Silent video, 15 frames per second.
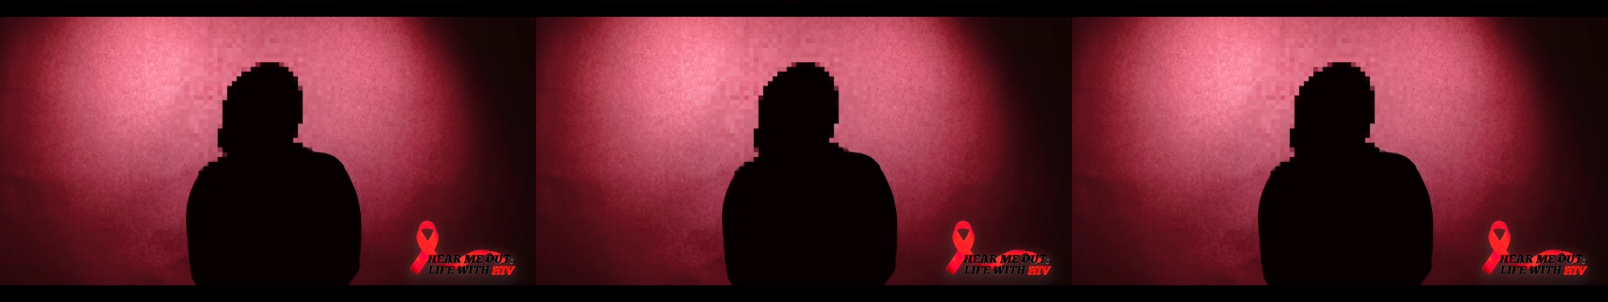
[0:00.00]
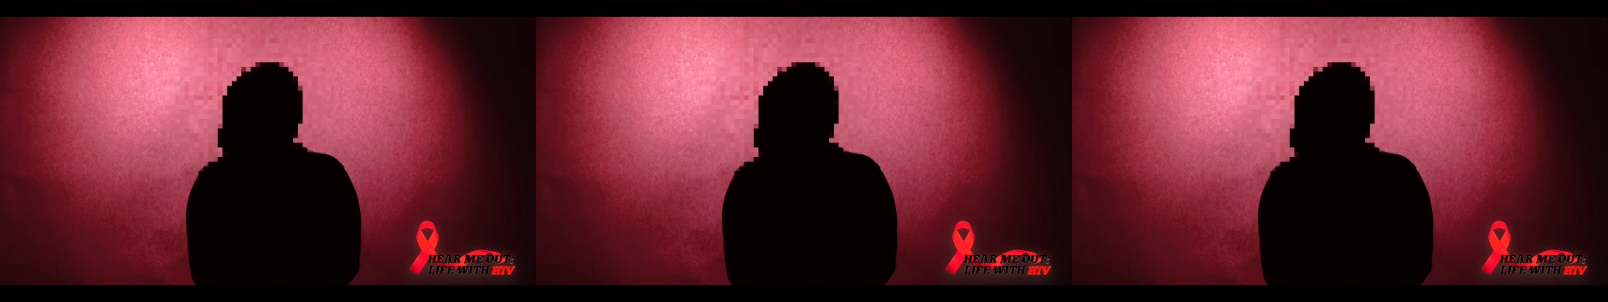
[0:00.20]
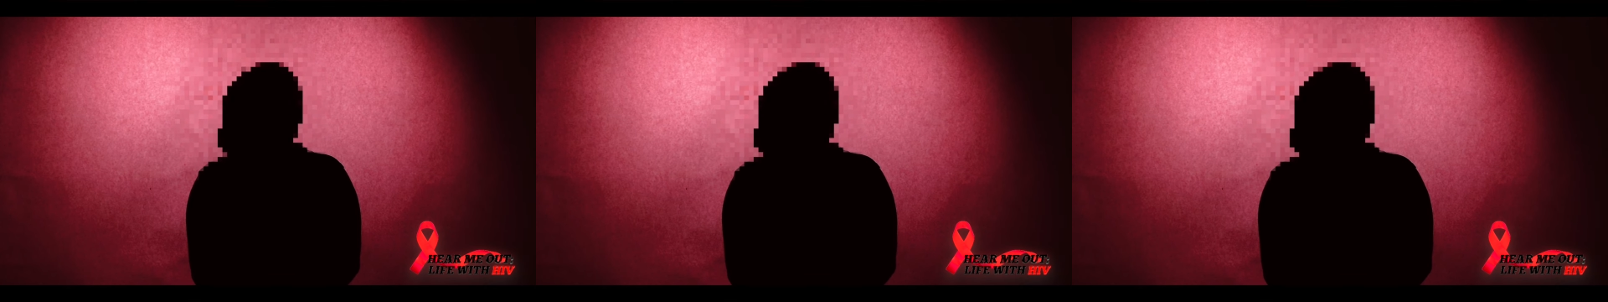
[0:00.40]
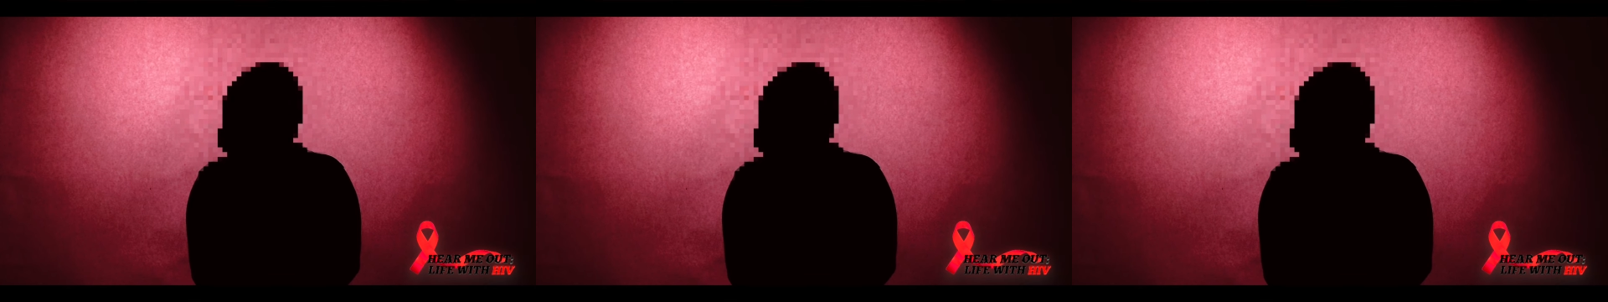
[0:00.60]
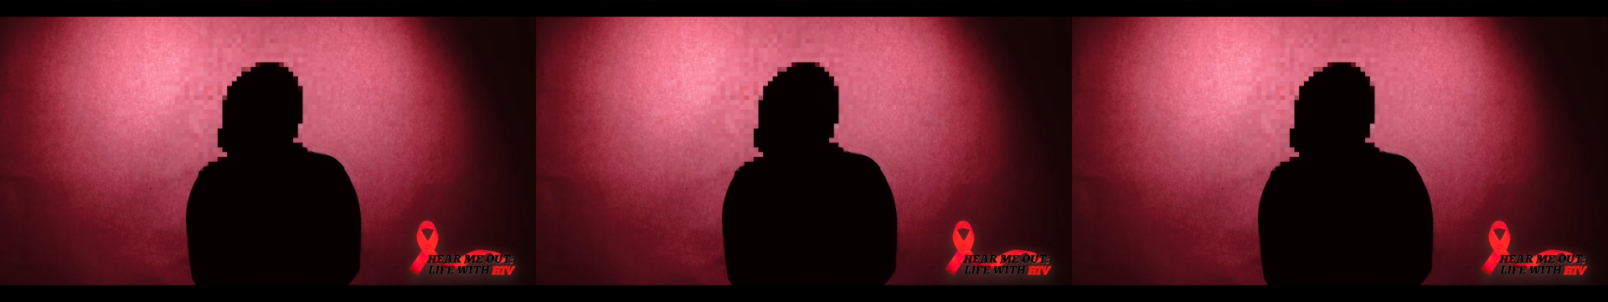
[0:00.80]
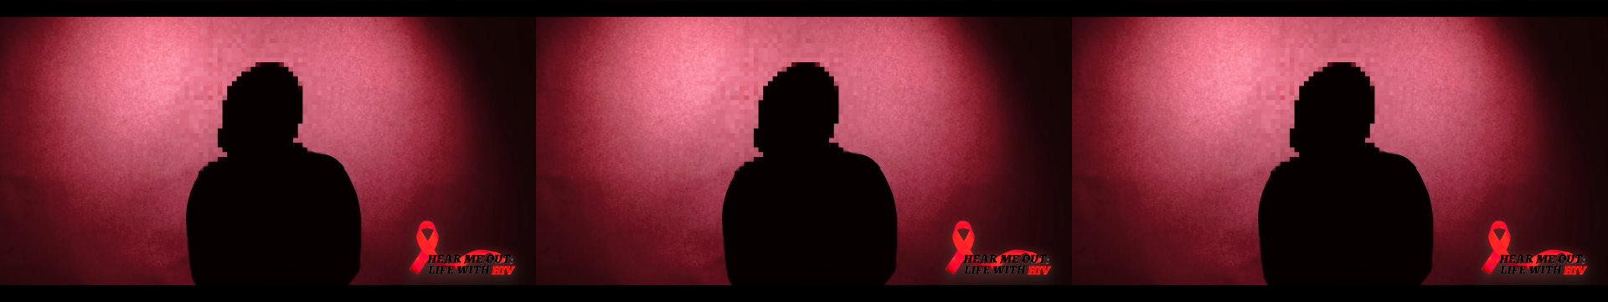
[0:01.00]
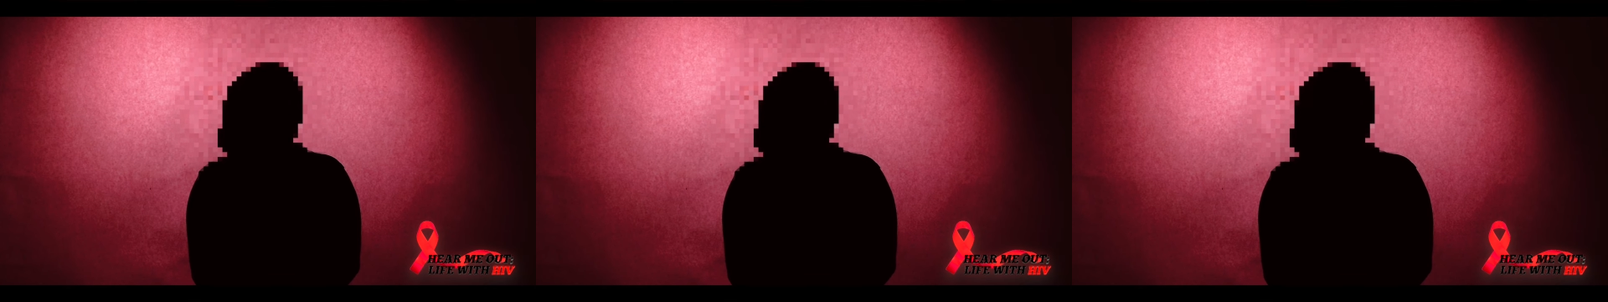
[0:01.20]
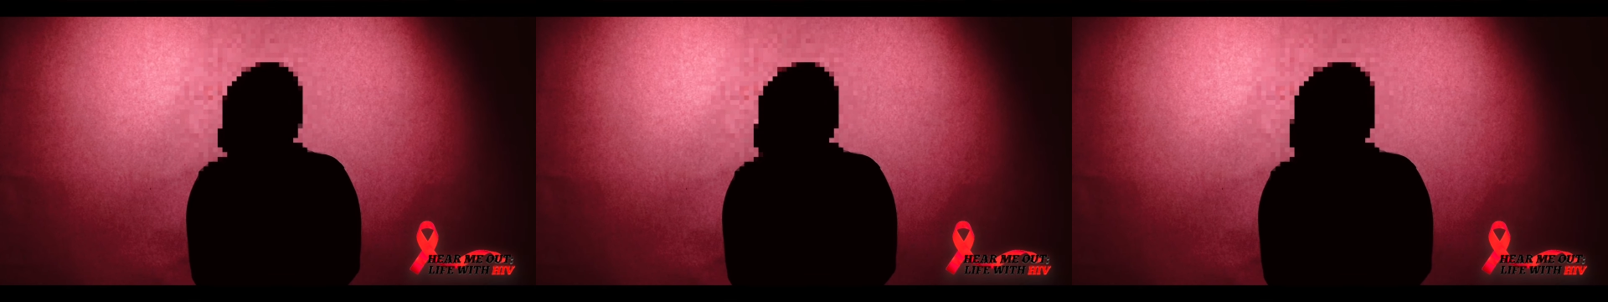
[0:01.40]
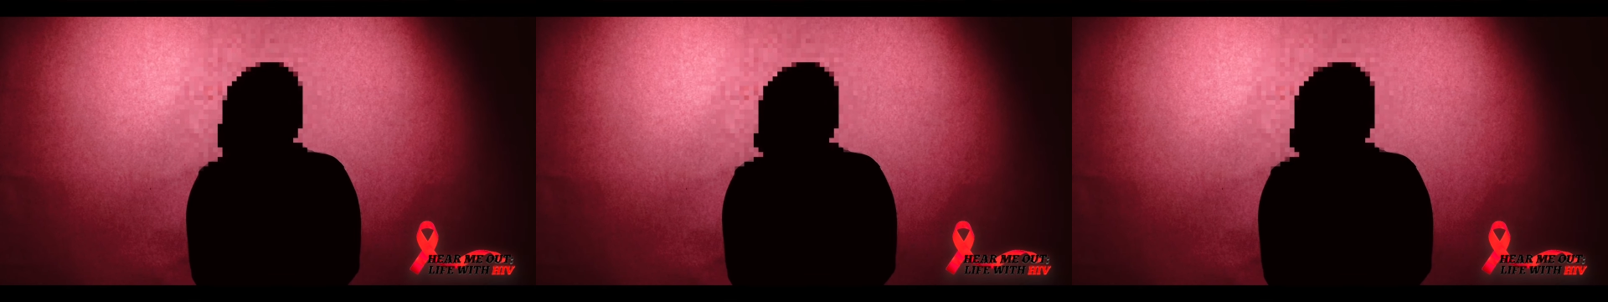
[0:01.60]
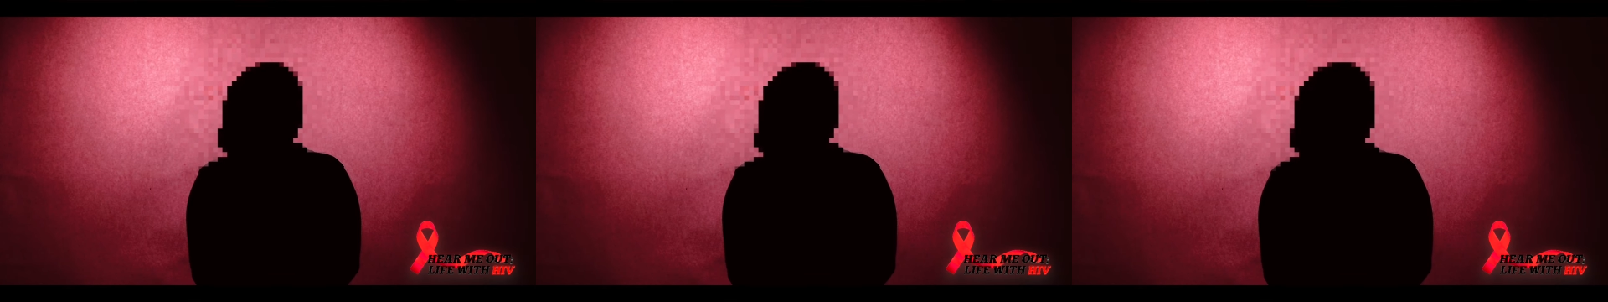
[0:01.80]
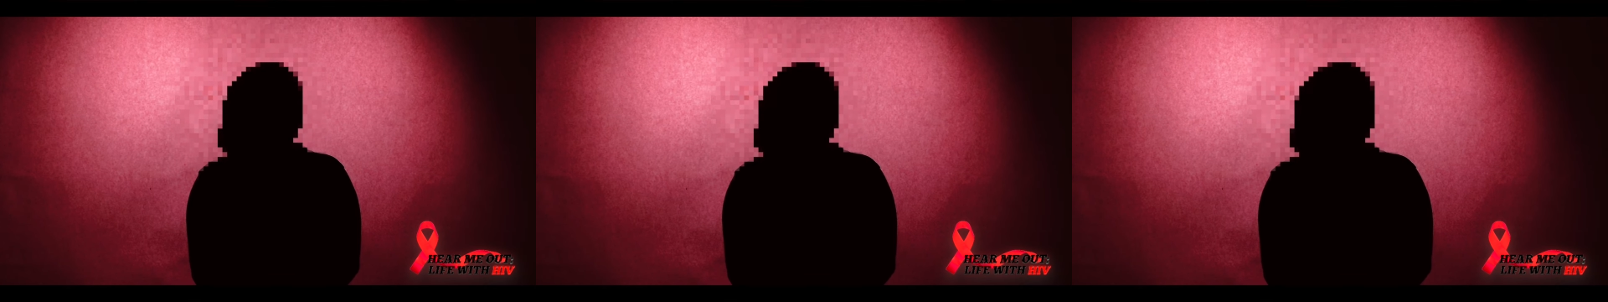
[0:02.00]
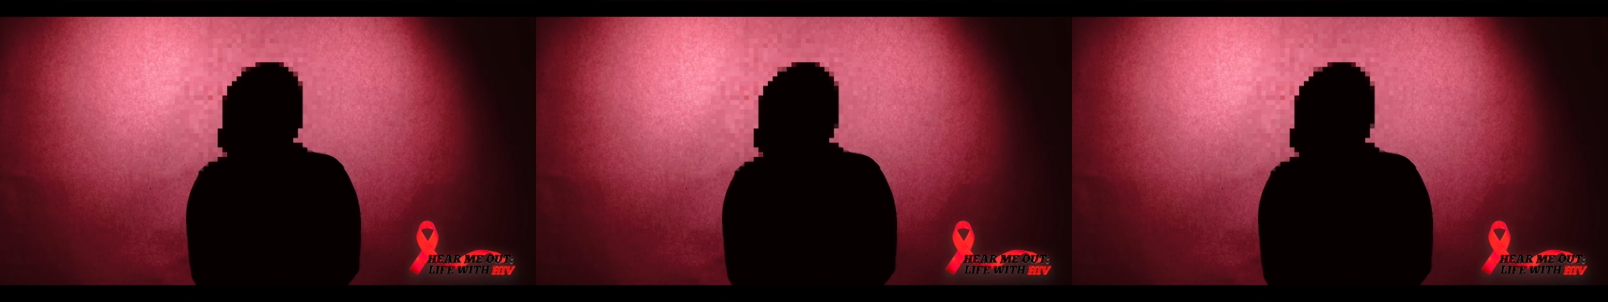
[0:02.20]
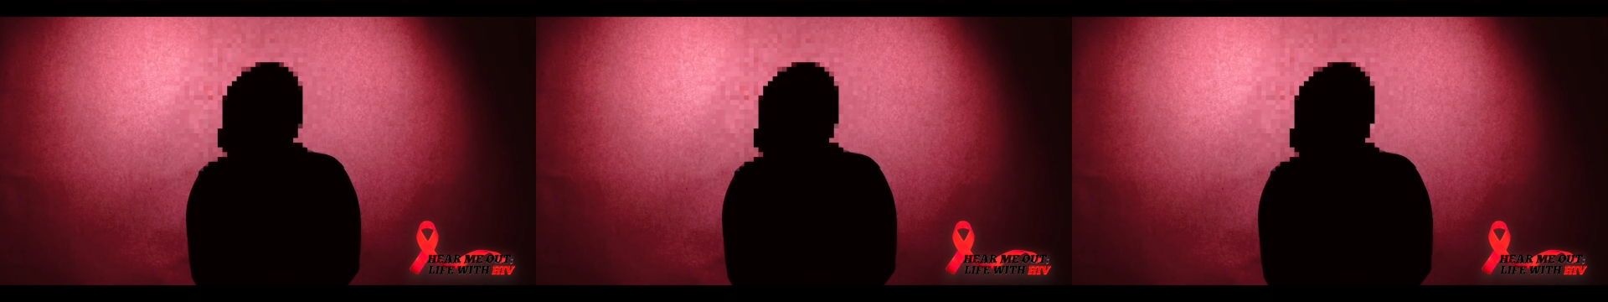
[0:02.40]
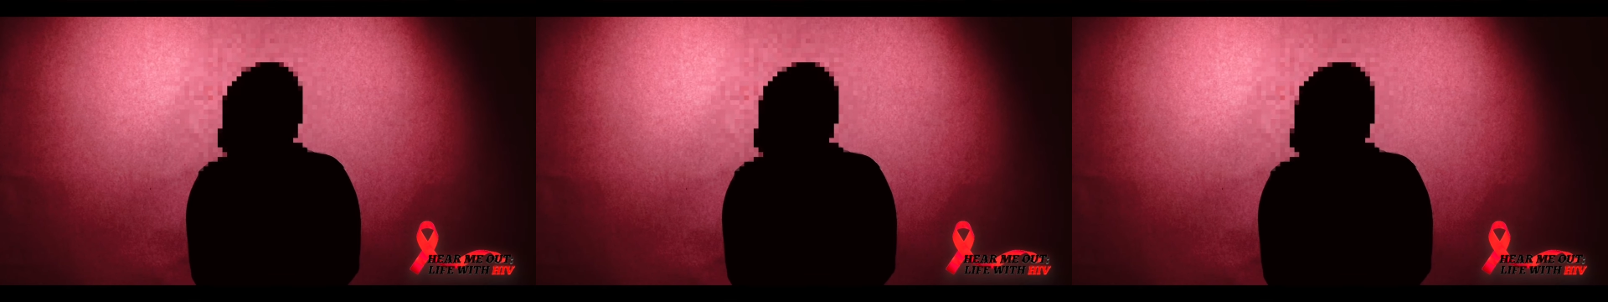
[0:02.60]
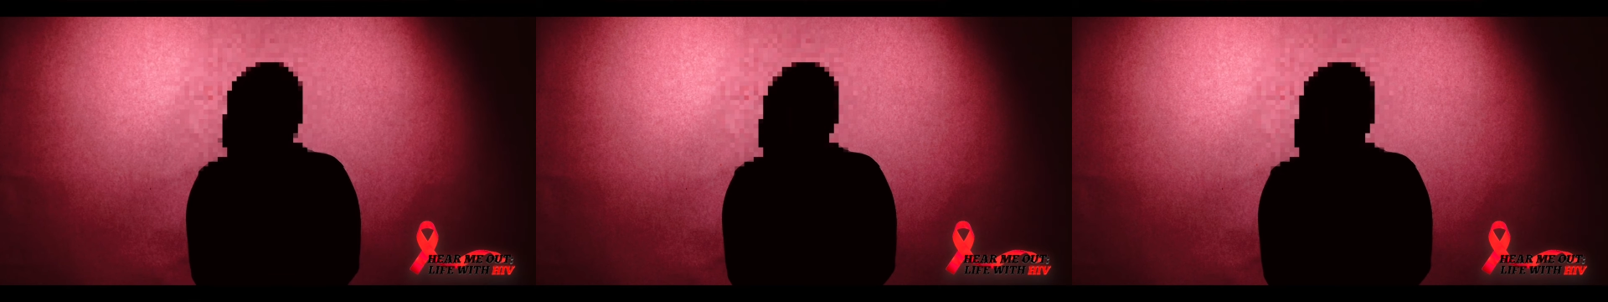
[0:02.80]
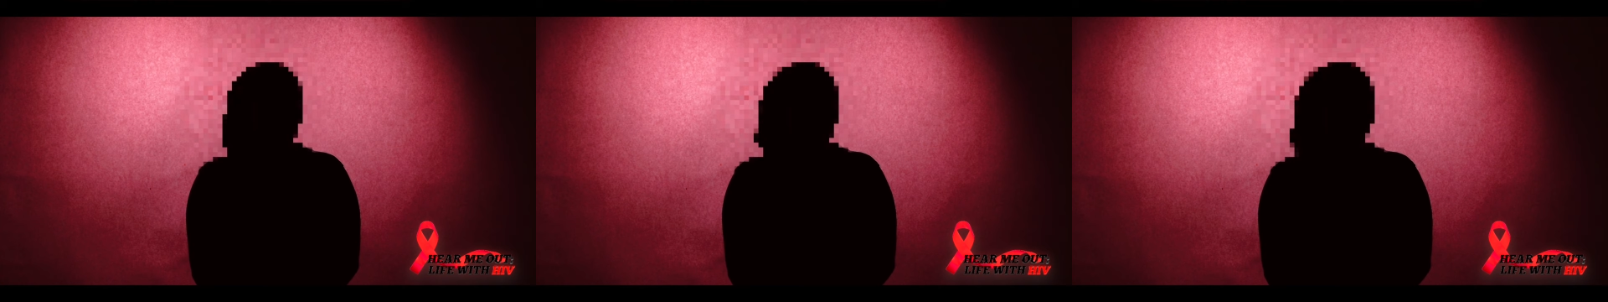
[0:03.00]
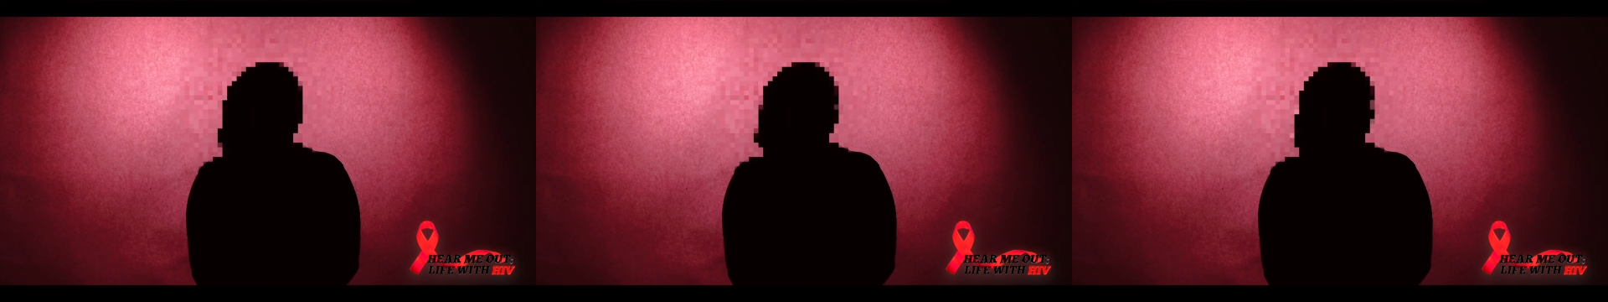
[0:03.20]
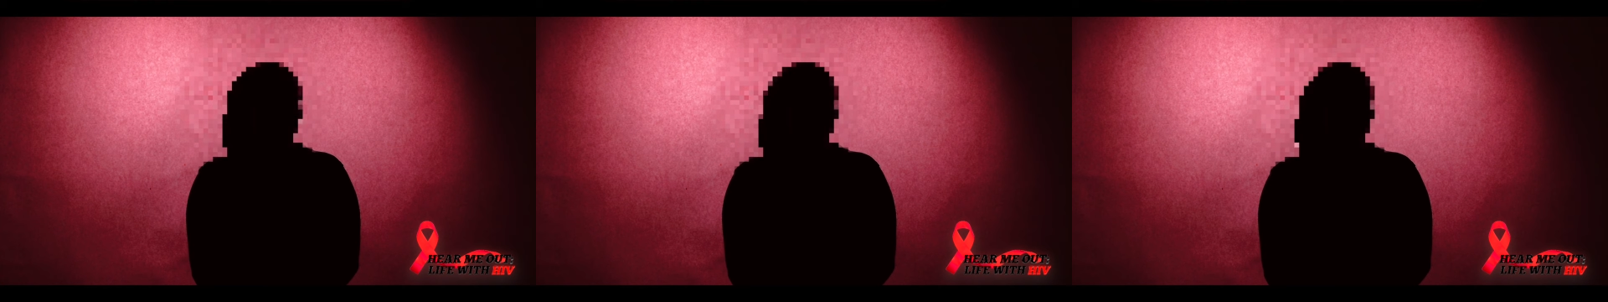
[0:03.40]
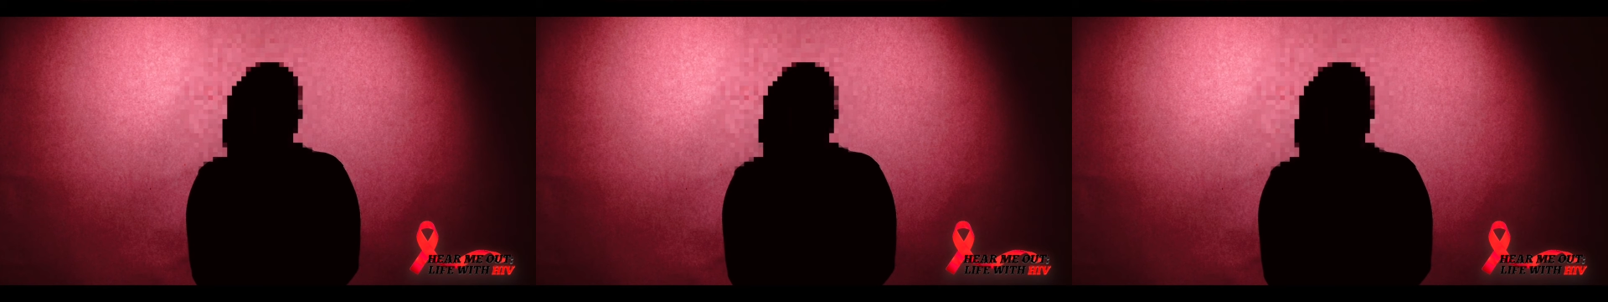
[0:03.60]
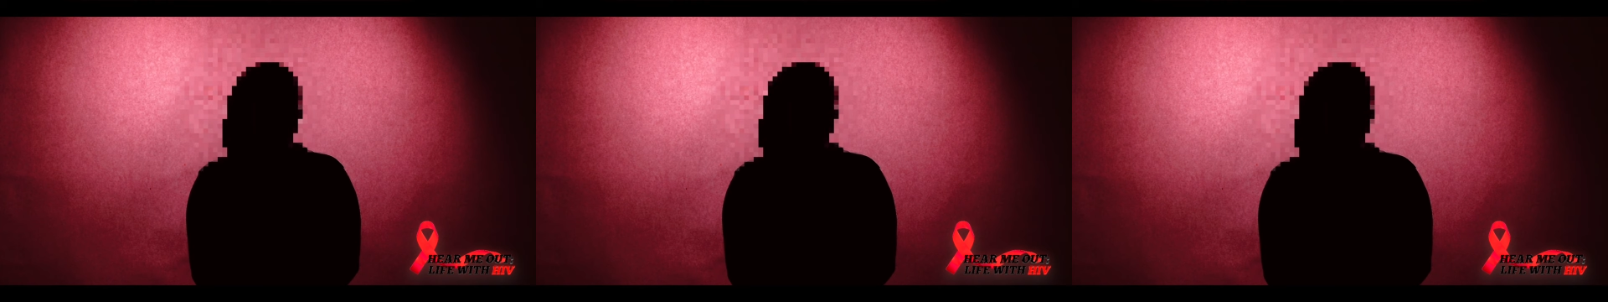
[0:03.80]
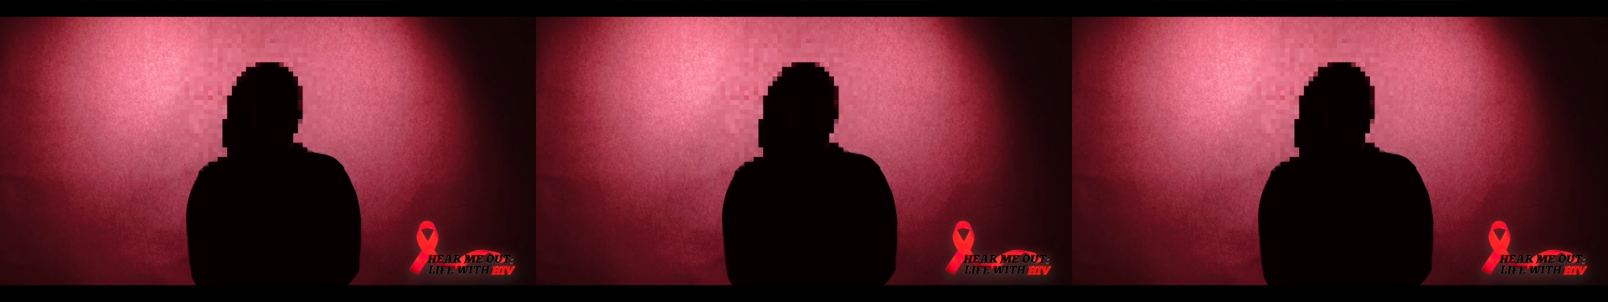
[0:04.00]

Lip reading: Nobody's mouth can be seen.